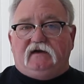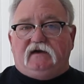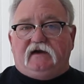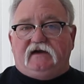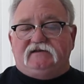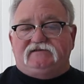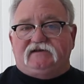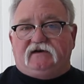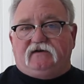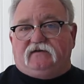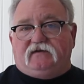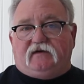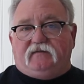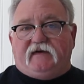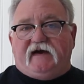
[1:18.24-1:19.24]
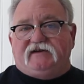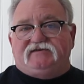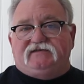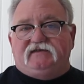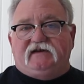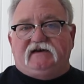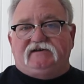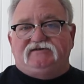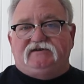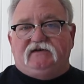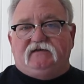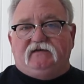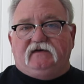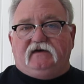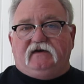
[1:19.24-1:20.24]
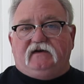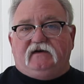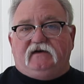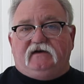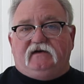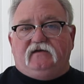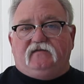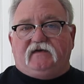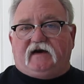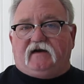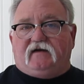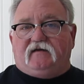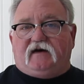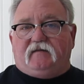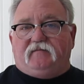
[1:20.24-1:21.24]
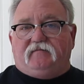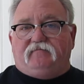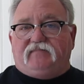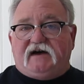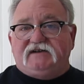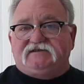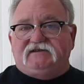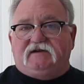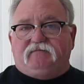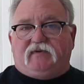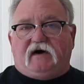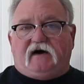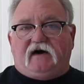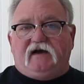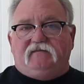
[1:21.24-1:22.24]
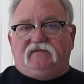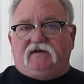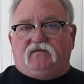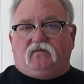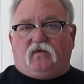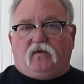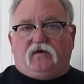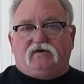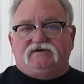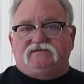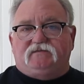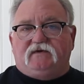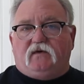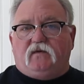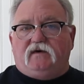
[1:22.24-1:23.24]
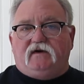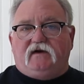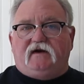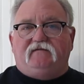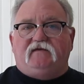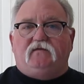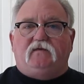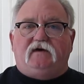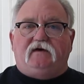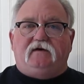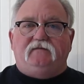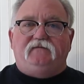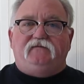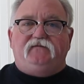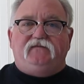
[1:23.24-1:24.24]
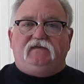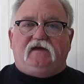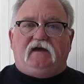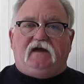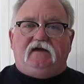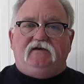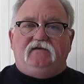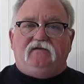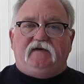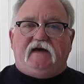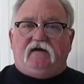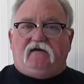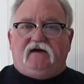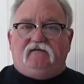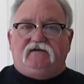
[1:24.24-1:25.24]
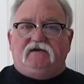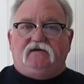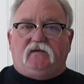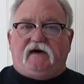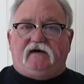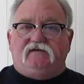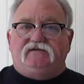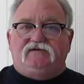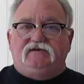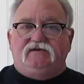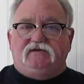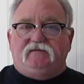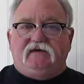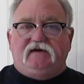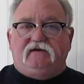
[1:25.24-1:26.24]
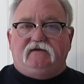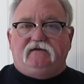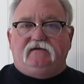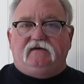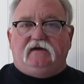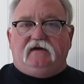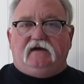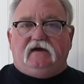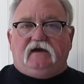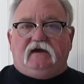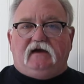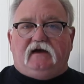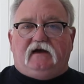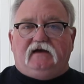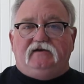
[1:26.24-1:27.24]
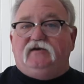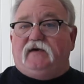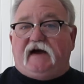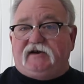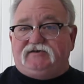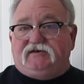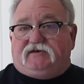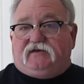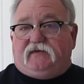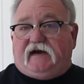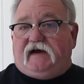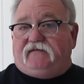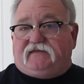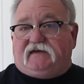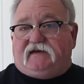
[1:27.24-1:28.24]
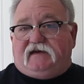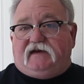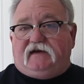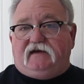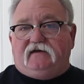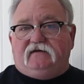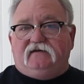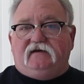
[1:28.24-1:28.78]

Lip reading: And so imagine this, you've got a busted pipe, the water's going everywhere, and you're now having to go out to the meter, and you actually do have the key,